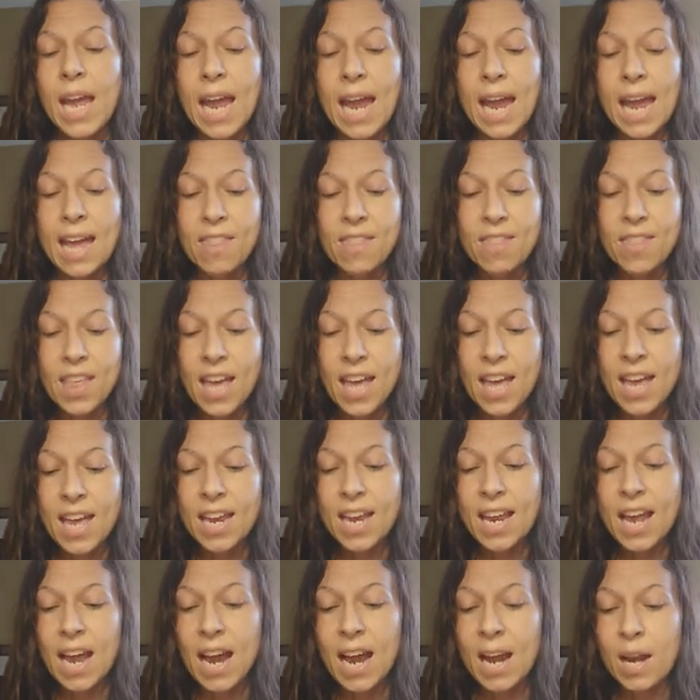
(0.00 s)
And
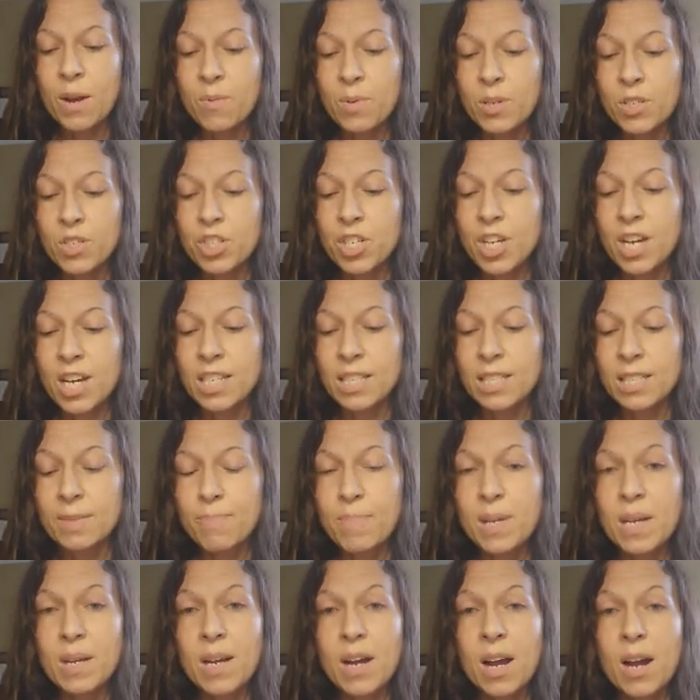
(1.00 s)
then I would
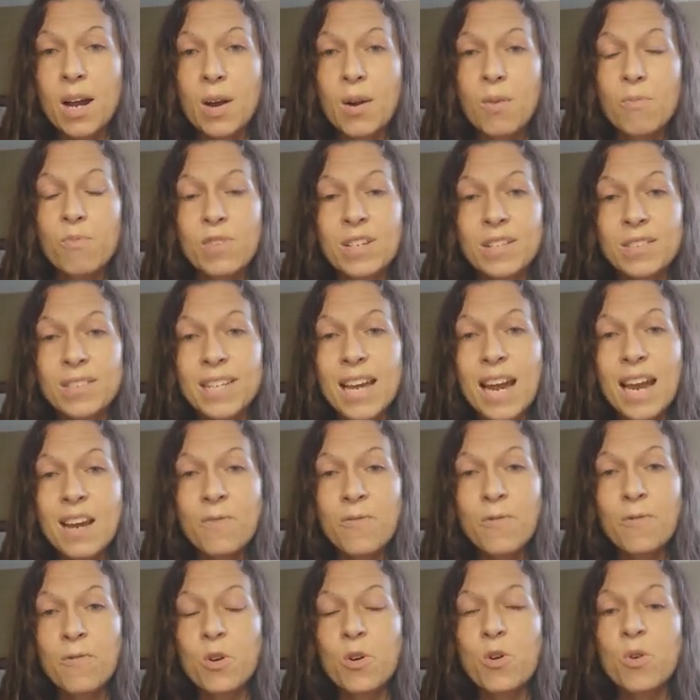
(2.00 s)
just become
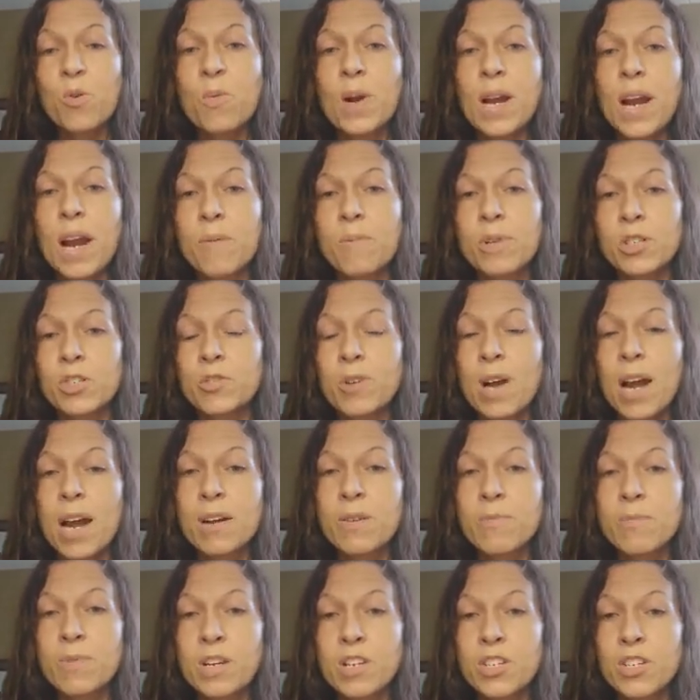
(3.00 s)
resentful when I would try
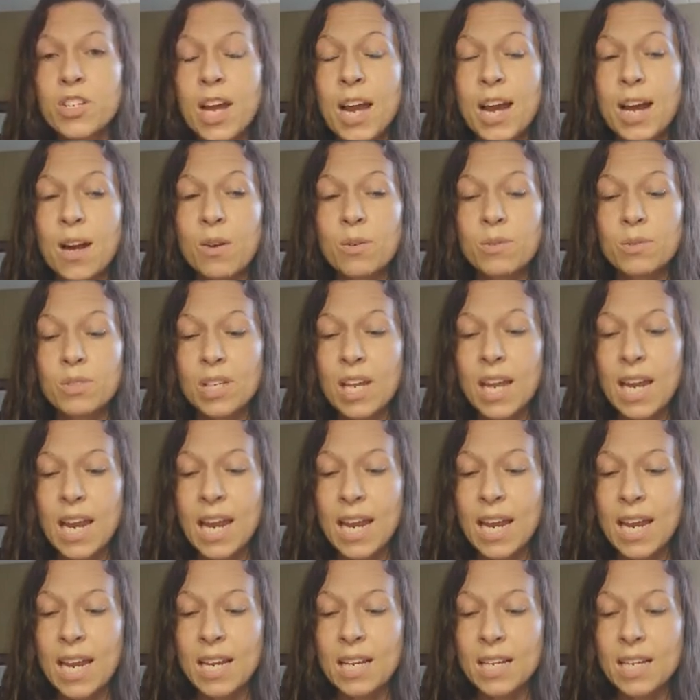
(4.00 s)
to reach out
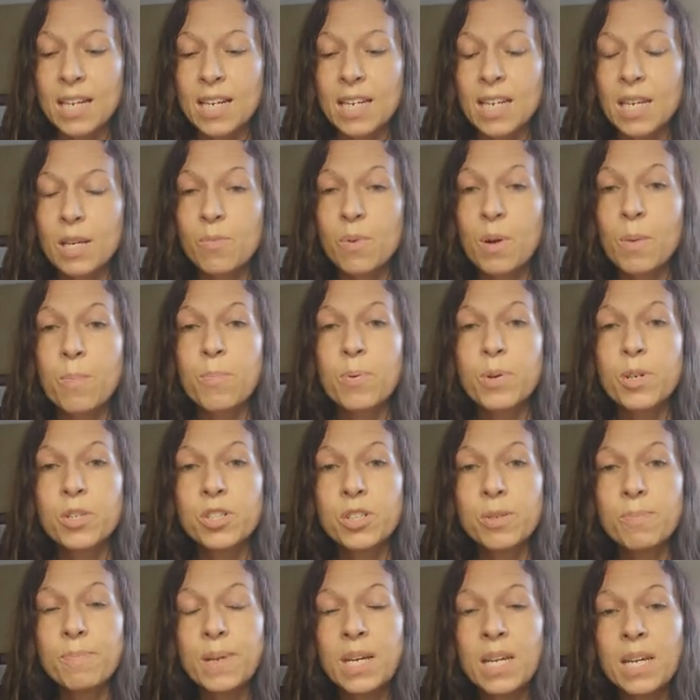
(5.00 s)
and he would
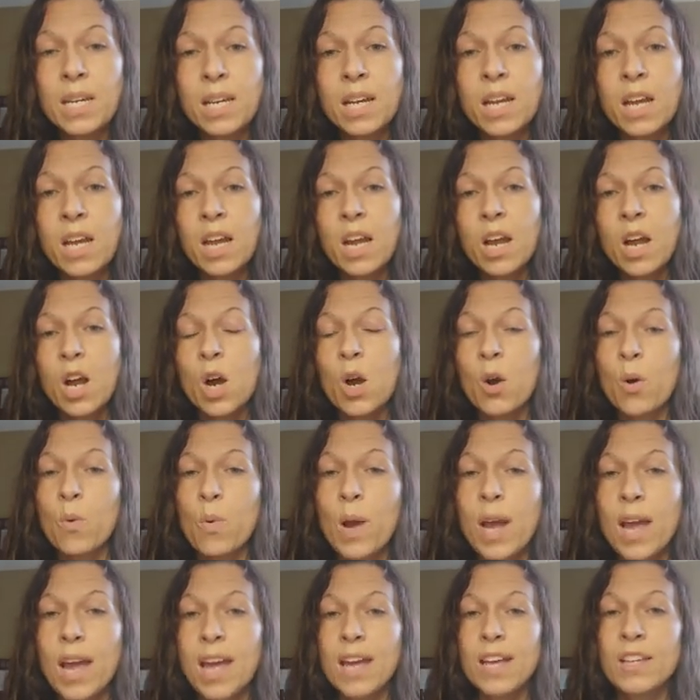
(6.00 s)
push me
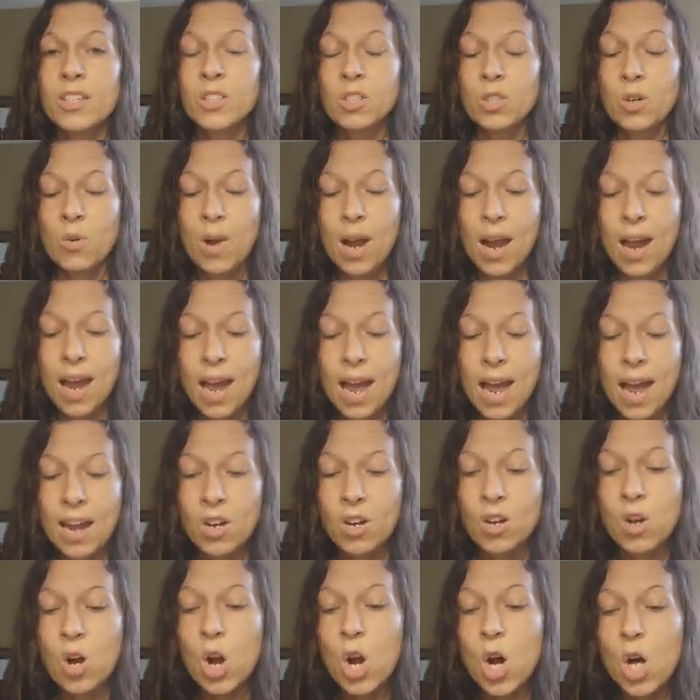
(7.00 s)
away. So I
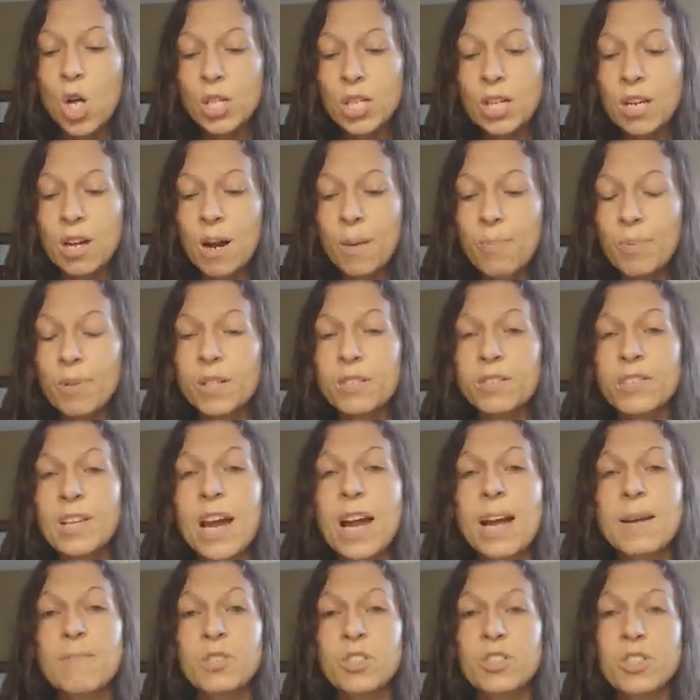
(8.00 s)
had called a couple of
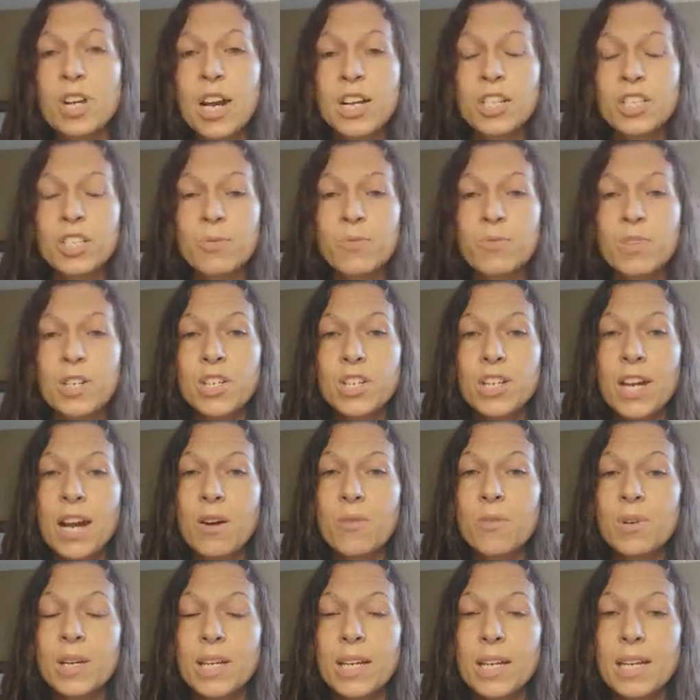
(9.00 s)
times trying to reach
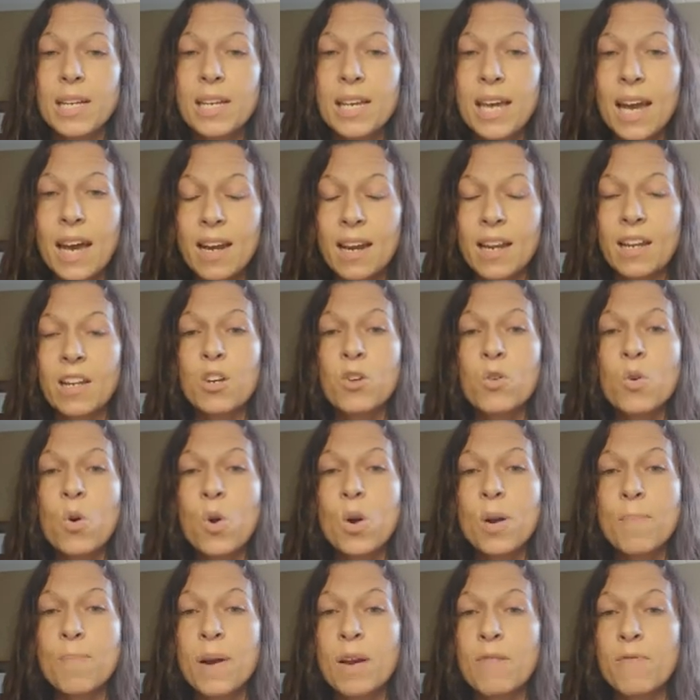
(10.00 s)
out. He had
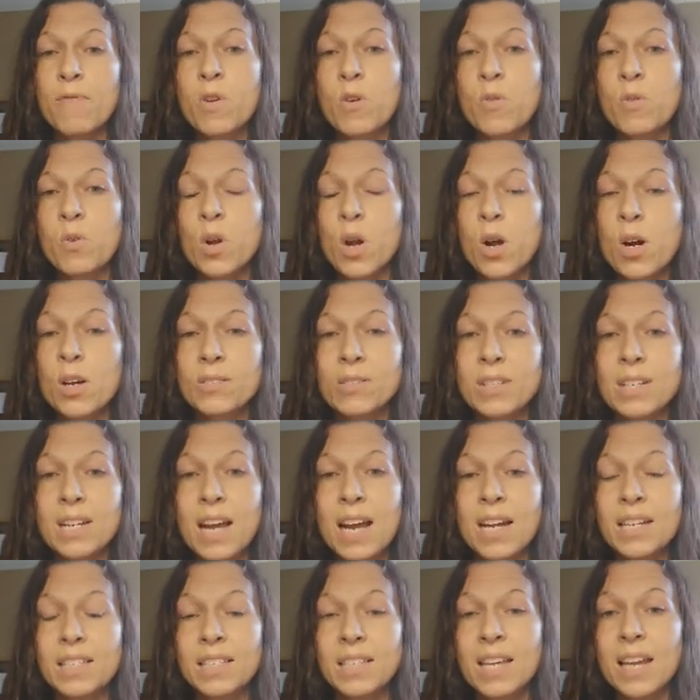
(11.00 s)
ignored my phone calls and
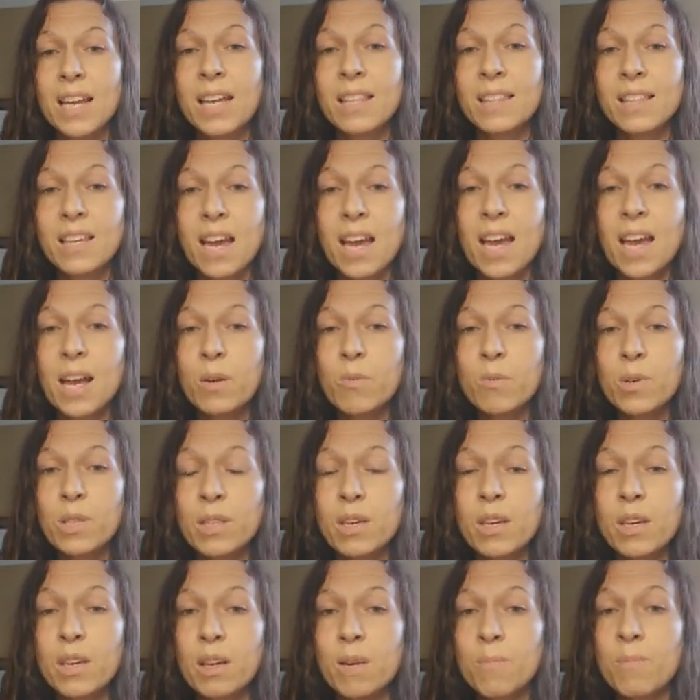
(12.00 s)
I said, the heck with
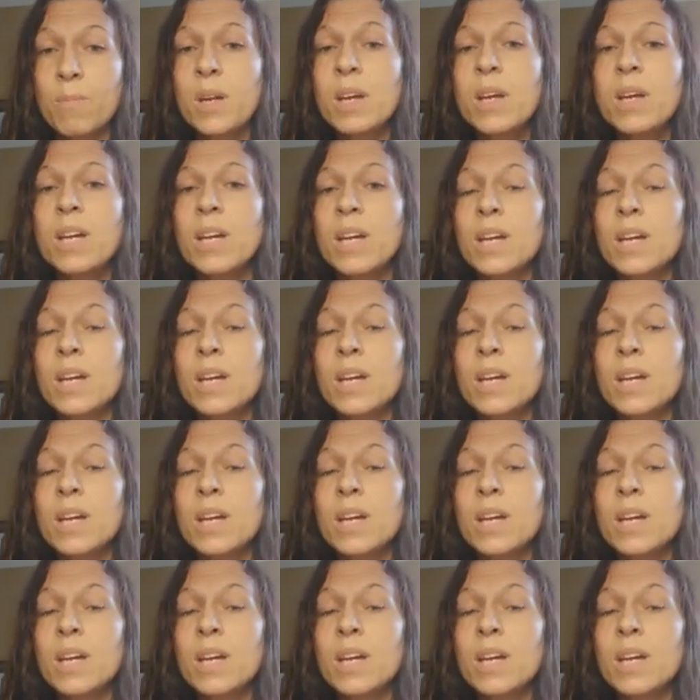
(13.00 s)
him.